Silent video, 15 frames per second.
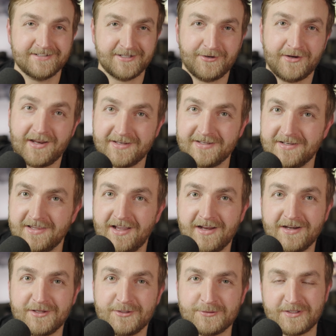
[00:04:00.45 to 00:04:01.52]
All right, I didn't
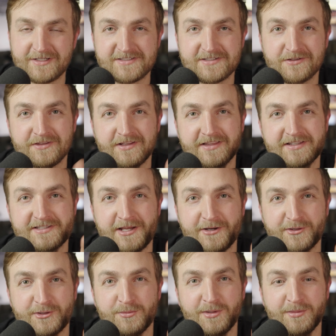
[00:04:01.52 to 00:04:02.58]
lie to you. I still think the
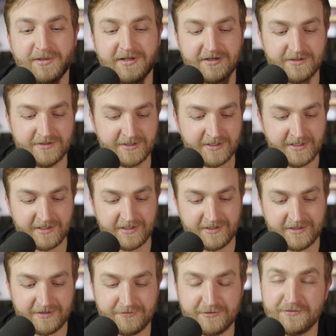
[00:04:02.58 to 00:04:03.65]
sound could be better.
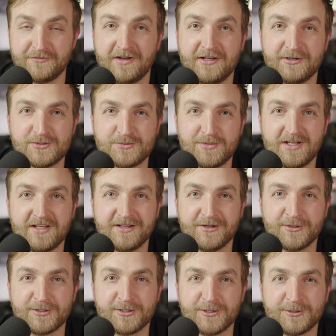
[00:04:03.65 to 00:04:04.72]
The viewfinder's
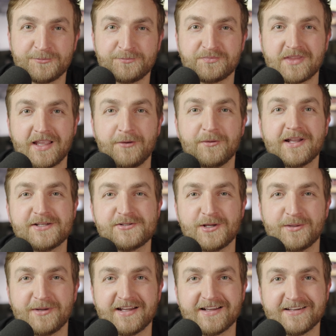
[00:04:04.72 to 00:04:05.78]
mediocre. I will catch
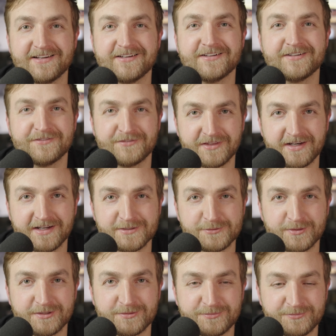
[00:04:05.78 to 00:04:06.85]
y'all back here for the next
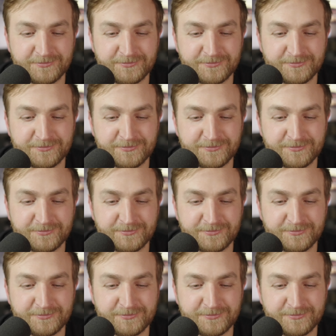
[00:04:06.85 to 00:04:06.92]
one.